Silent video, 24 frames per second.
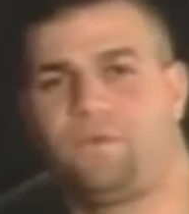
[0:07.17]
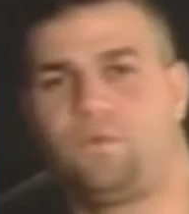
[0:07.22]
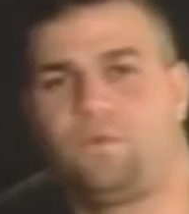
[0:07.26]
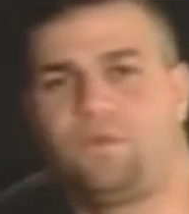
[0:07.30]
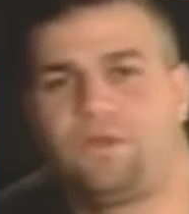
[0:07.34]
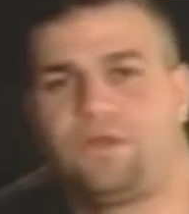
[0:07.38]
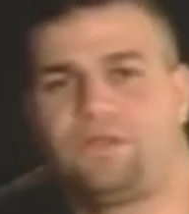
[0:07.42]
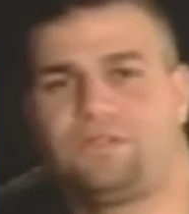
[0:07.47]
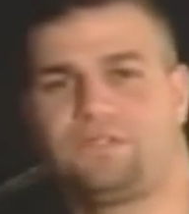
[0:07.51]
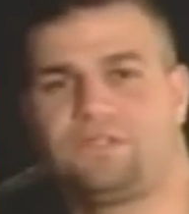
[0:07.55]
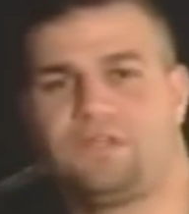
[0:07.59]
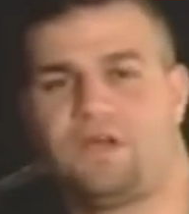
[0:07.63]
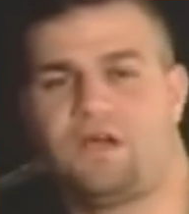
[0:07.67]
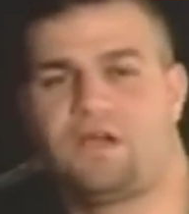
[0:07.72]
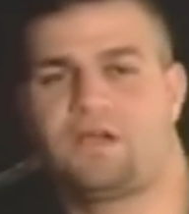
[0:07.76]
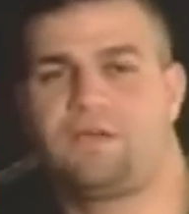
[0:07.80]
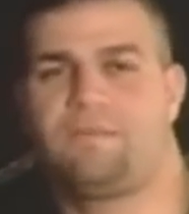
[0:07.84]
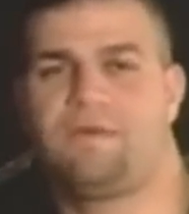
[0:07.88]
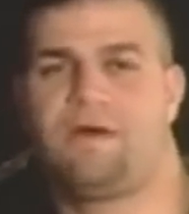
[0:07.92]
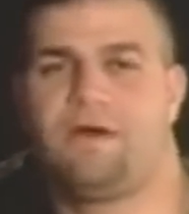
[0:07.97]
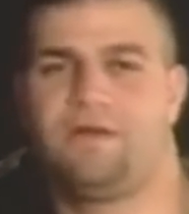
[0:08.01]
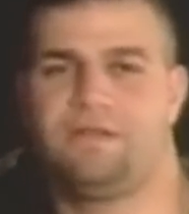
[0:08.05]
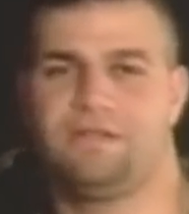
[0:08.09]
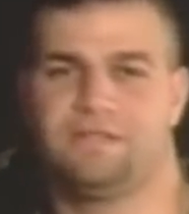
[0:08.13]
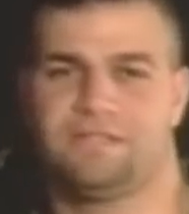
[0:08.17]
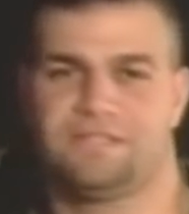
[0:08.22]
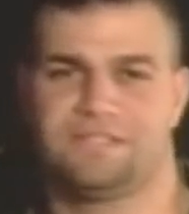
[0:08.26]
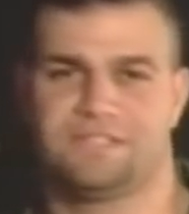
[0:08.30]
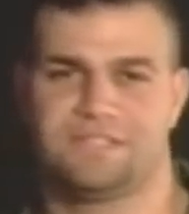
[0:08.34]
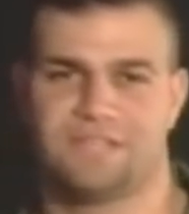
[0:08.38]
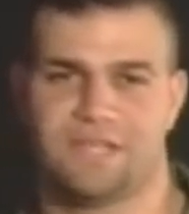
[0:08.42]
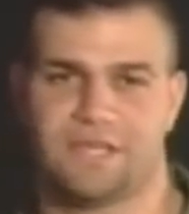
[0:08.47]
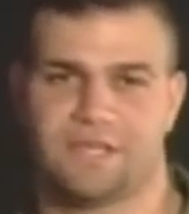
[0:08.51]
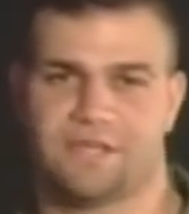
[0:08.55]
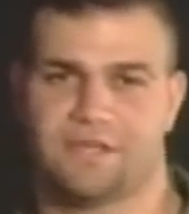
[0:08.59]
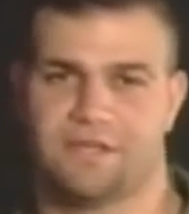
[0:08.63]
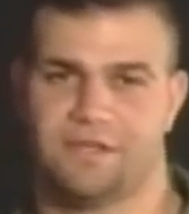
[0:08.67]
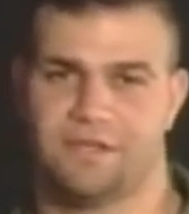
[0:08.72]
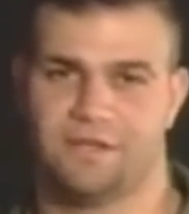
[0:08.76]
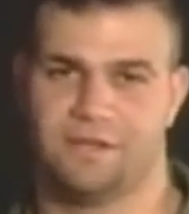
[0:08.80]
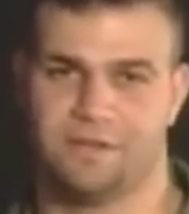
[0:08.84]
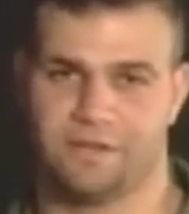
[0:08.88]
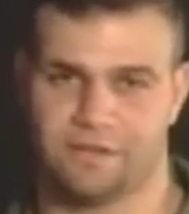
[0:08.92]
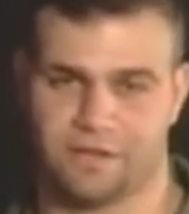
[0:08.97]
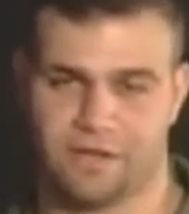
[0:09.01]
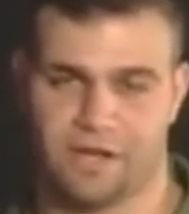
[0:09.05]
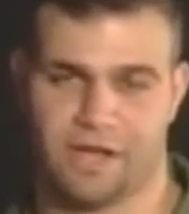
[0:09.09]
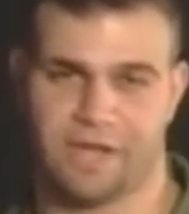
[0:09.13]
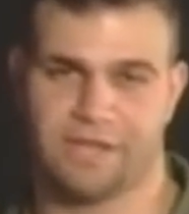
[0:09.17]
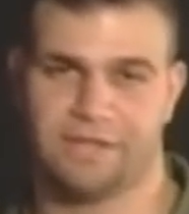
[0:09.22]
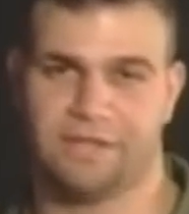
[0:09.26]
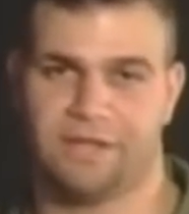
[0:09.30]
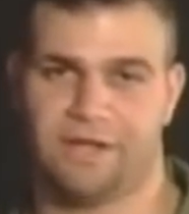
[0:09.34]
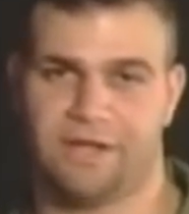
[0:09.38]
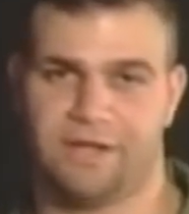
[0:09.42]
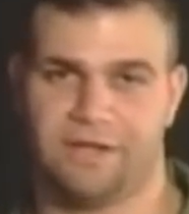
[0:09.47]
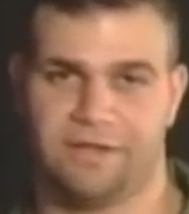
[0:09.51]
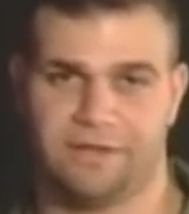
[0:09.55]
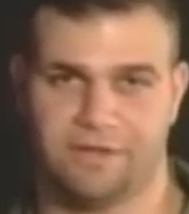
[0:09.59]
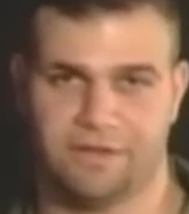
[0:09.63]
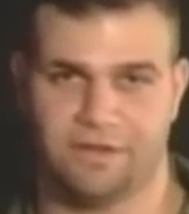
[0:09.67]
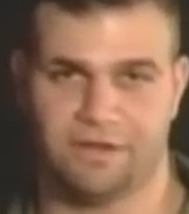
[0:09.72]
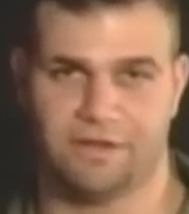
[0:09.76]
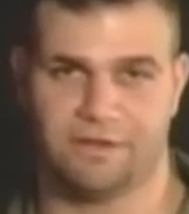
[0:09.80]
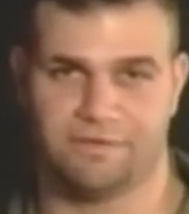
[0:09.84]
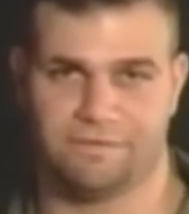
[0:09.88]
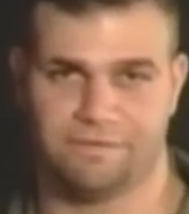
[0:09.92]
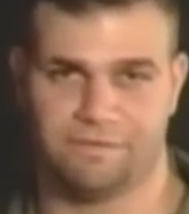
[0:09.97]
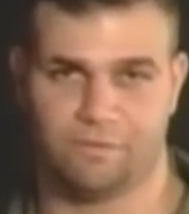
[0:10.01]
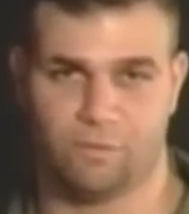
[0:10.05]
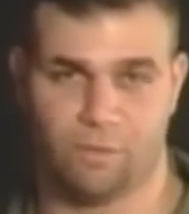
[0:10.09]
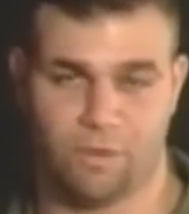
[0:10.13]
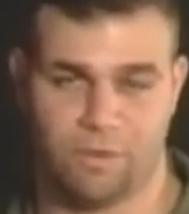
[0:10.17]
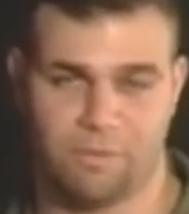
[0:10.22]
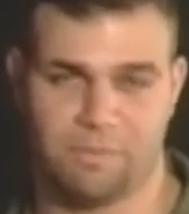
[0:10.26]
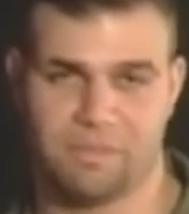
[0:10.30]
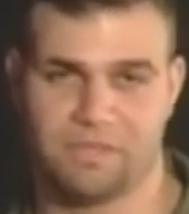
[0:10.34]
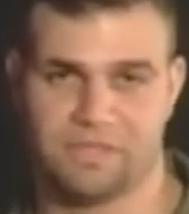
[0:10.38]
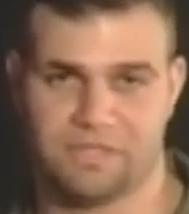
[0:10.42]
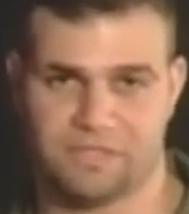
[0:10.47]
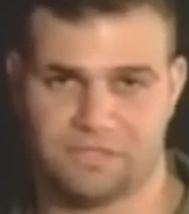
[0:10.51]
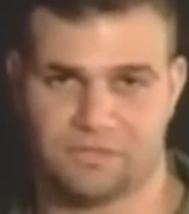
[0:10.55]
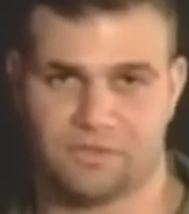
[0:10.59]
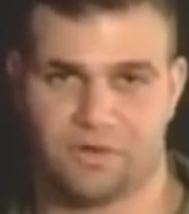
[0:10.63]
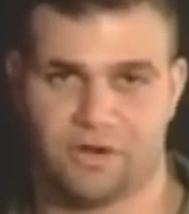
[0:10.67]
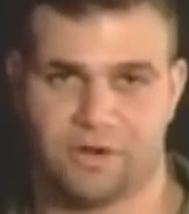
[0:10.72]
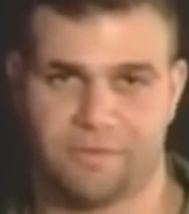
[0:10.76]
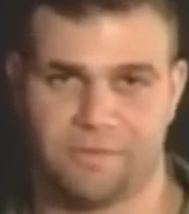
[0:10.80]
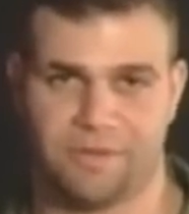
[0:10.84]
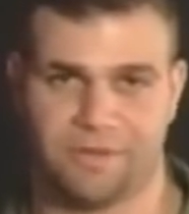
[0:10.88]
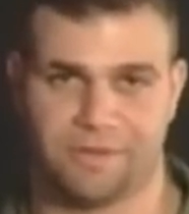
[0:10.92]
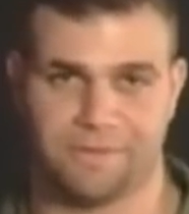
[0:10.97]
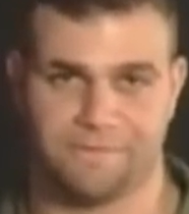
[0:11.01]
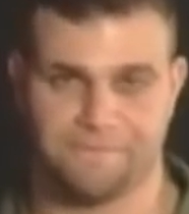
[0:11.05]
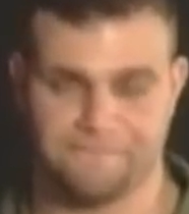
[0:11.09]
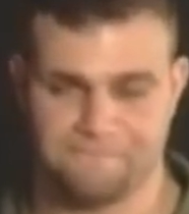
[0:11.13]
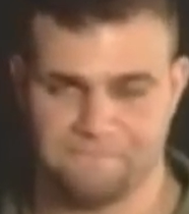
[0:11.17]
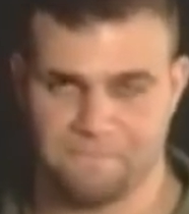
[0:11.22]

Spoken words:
we're going to talk about the second guideline of weapon disarming.